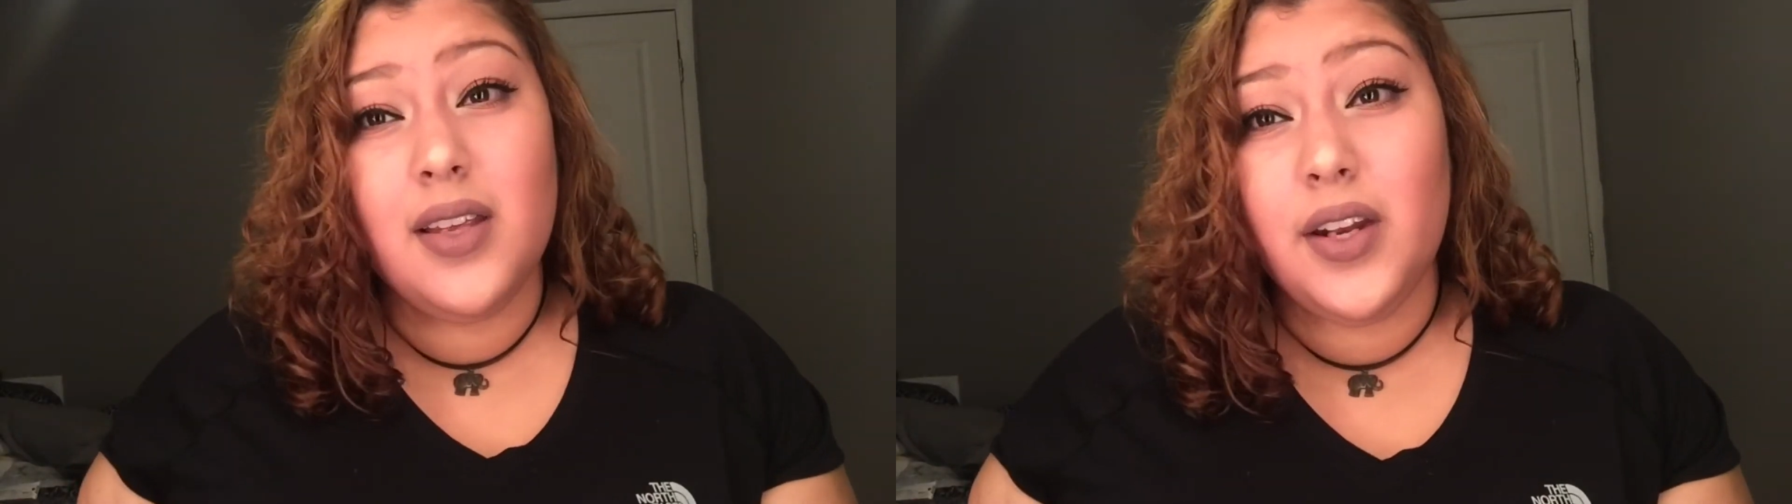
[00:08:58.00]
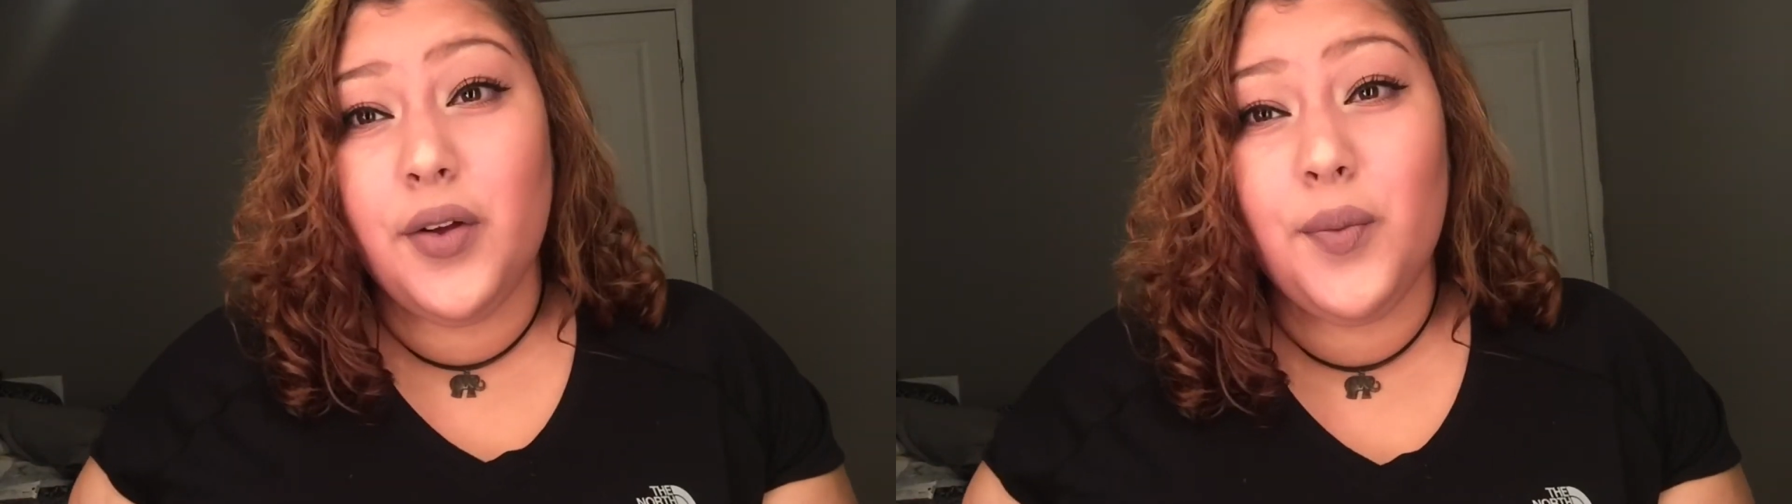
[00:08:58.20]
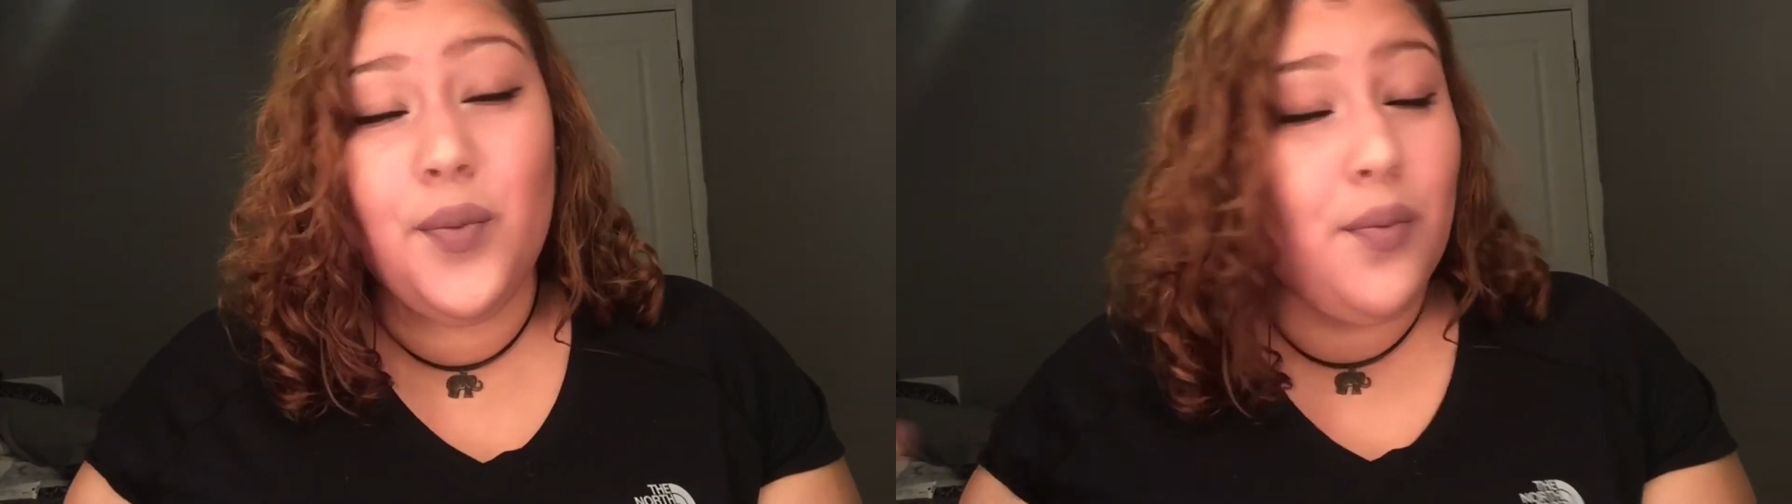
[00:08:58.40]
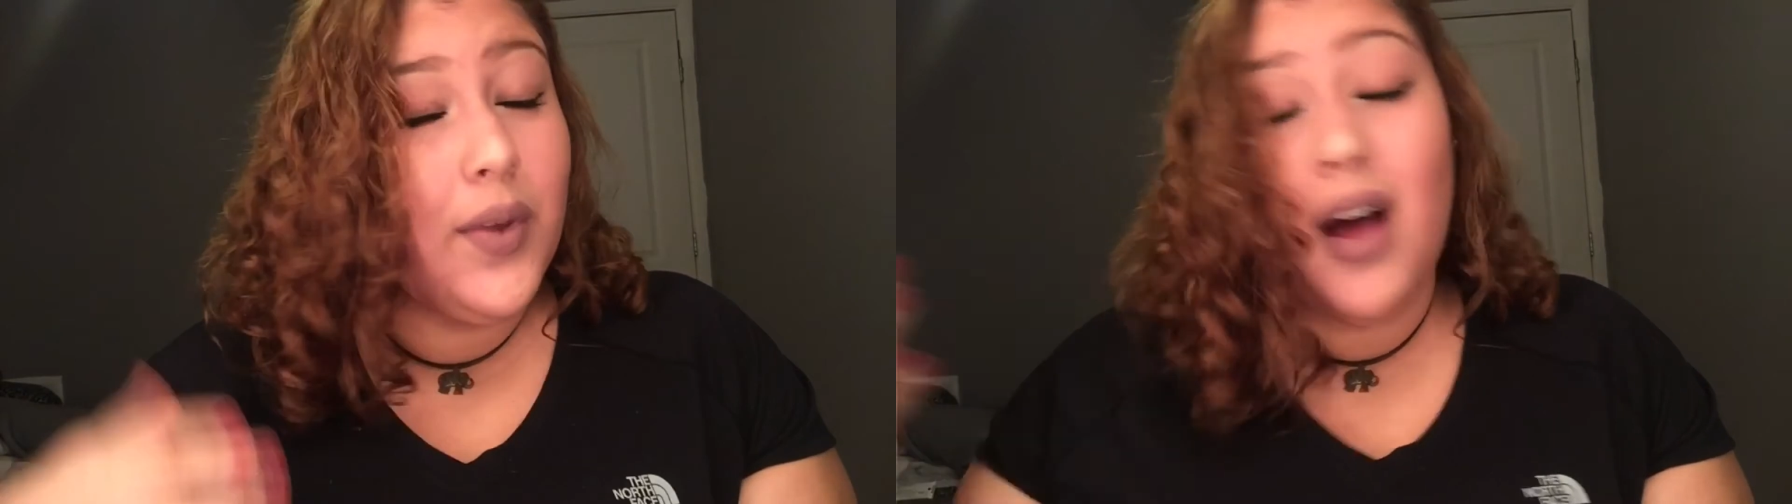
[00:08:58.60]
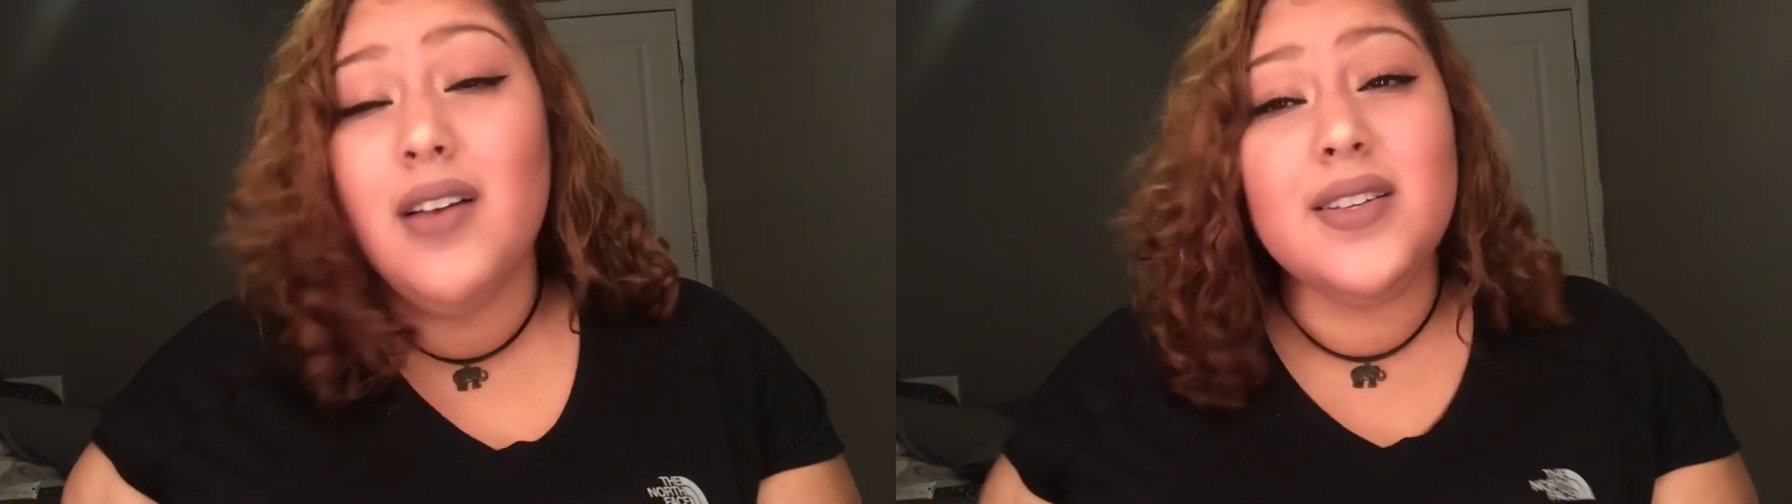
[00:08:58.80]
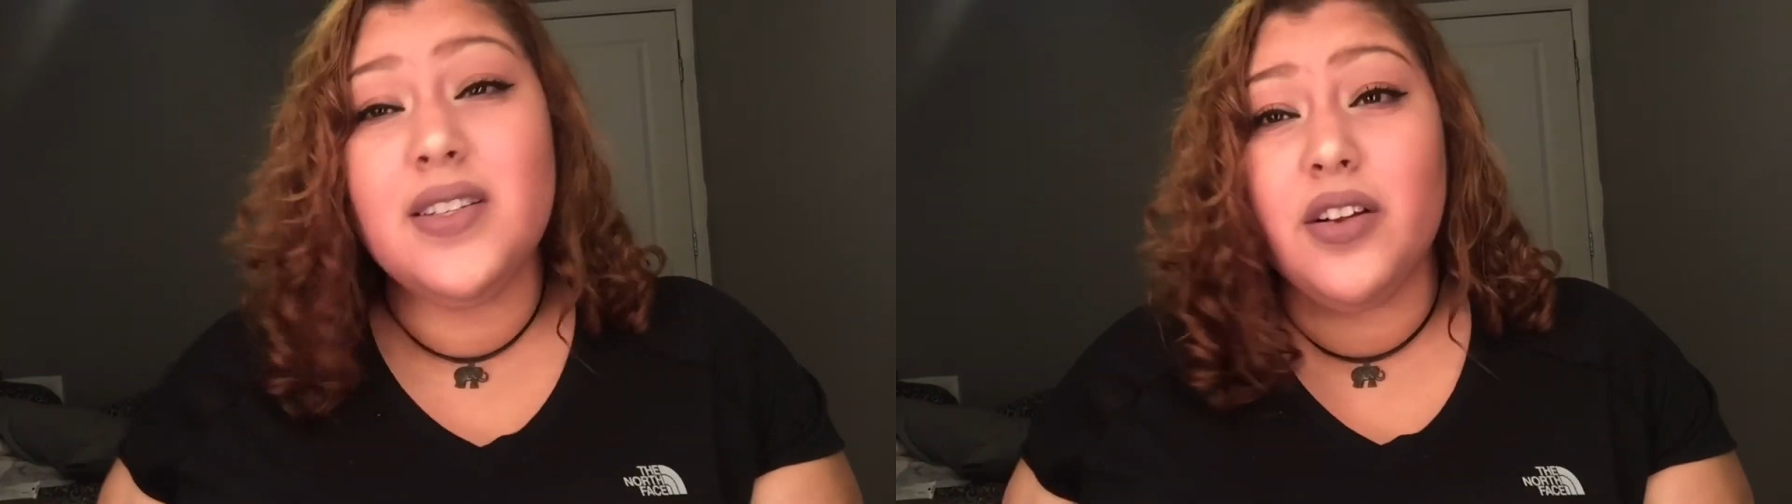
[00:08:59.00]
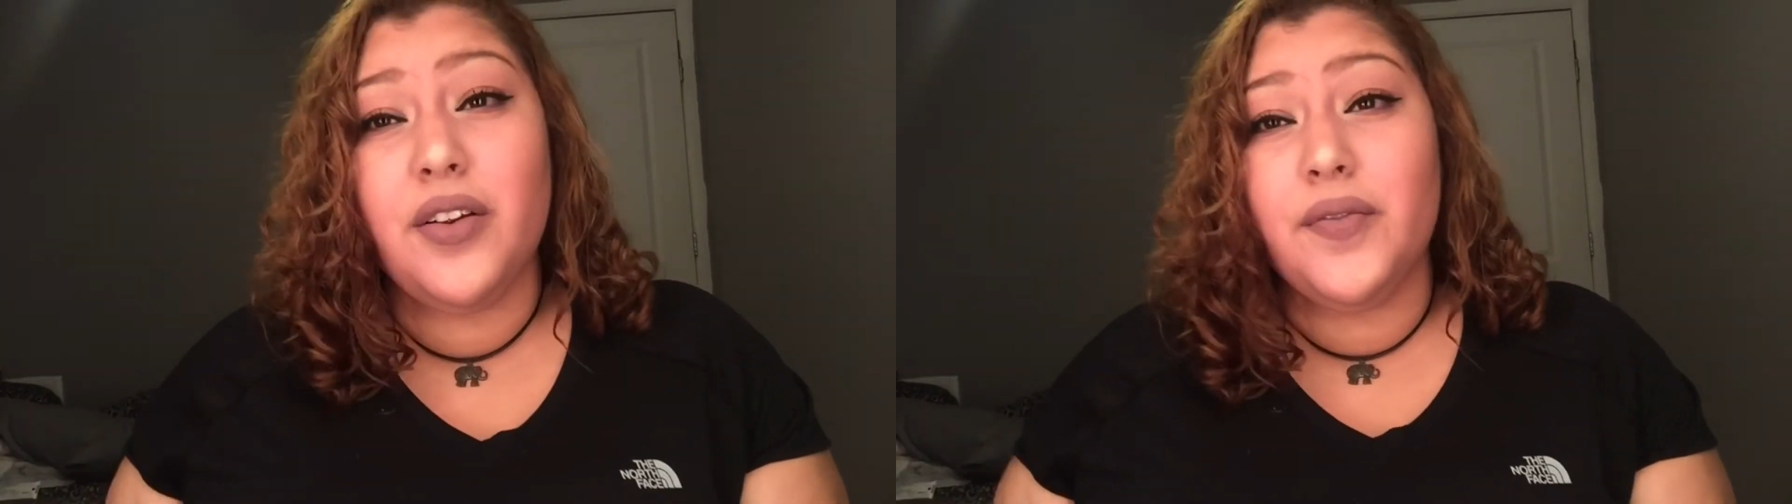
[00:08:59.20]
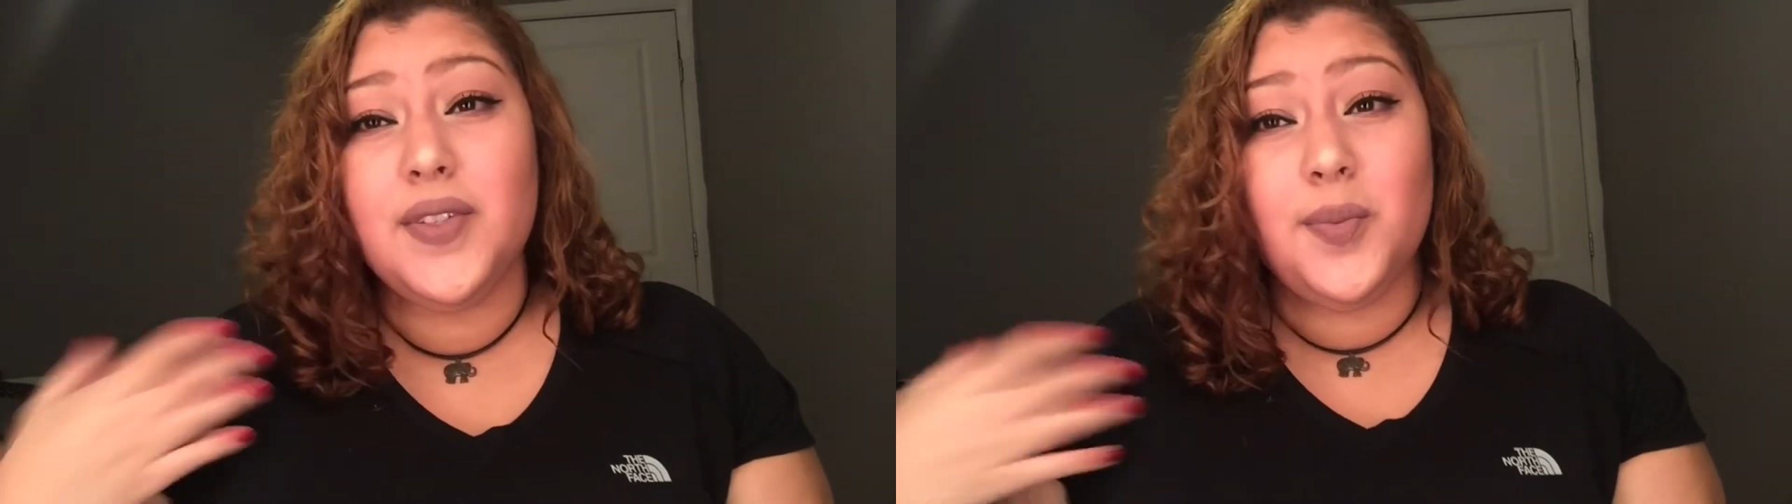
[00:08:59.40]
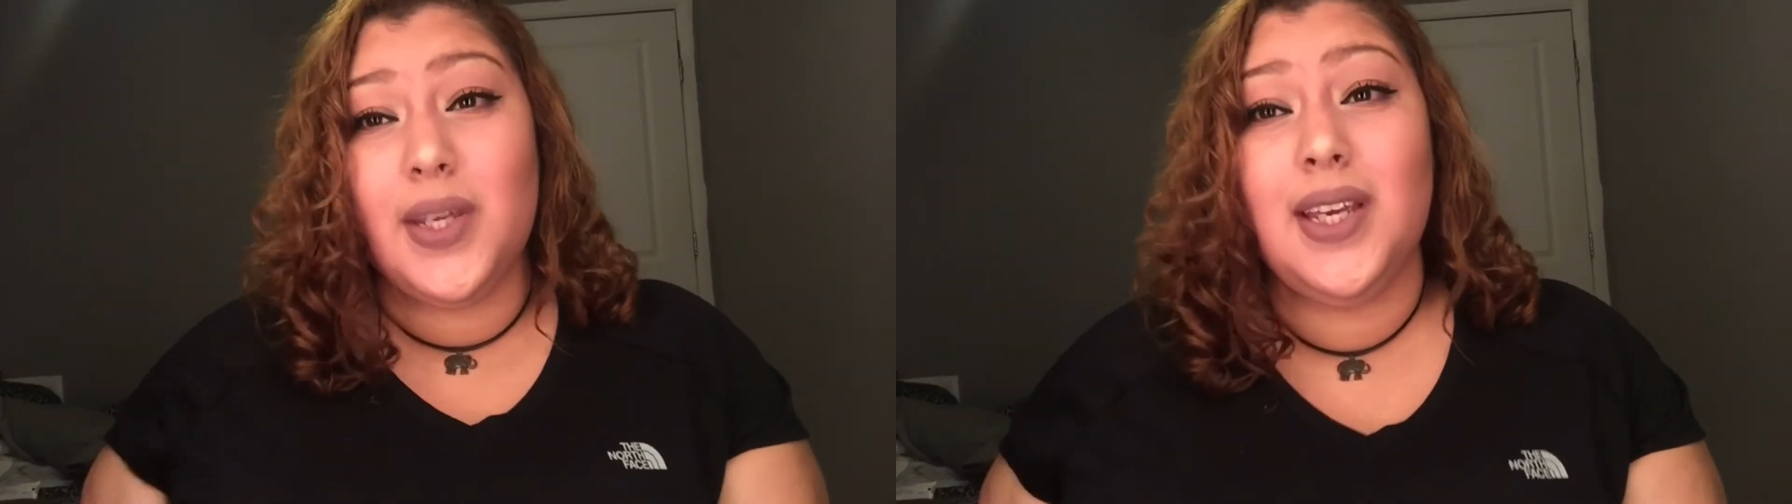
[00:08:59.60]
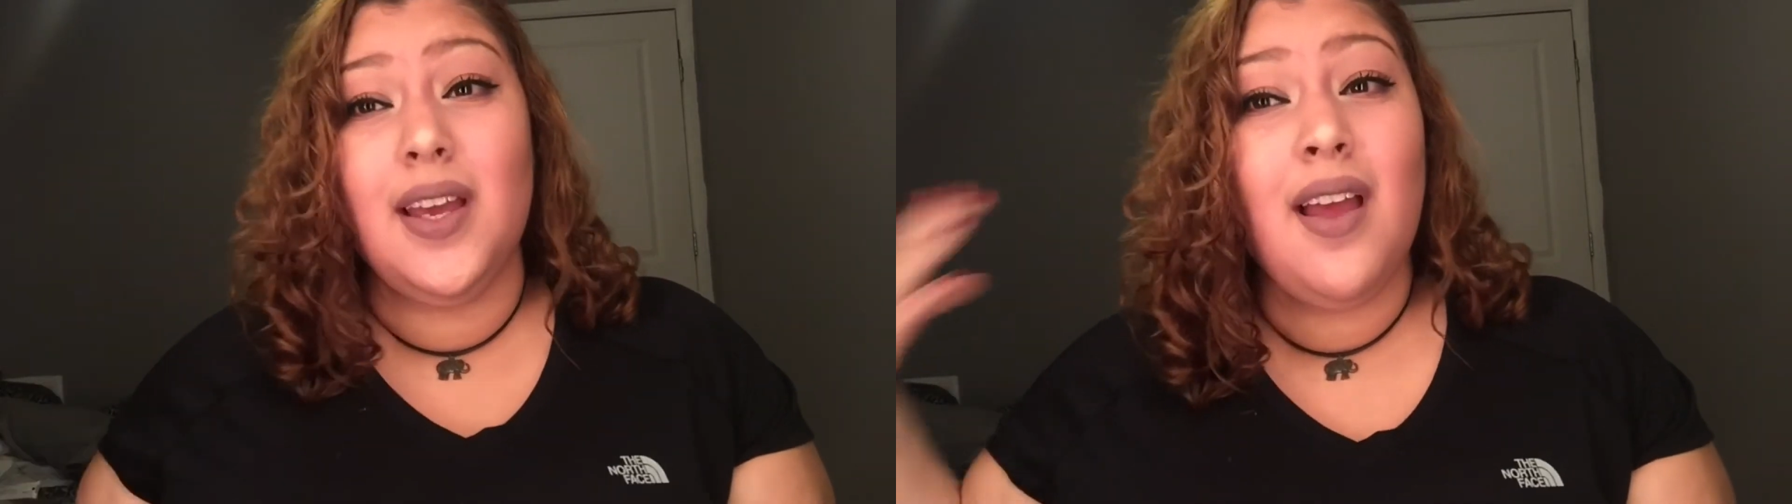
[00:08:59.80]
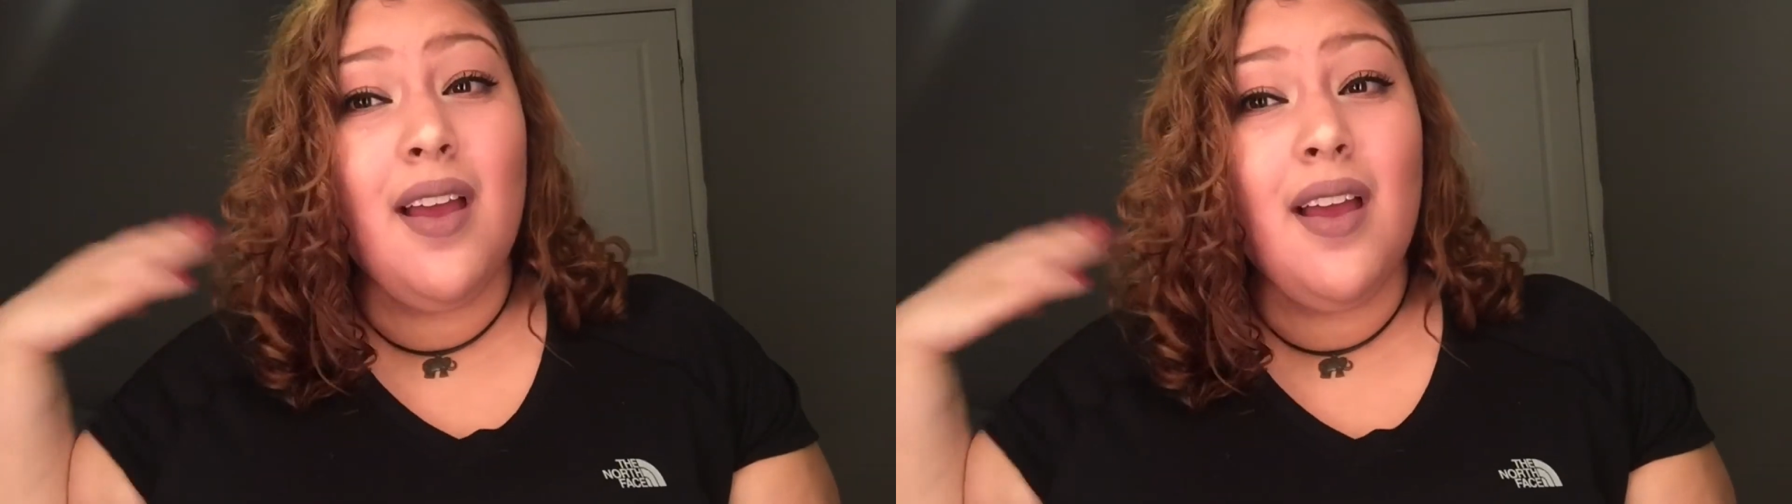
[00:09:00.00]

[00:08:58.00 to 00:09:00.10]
you know, we all deserve to be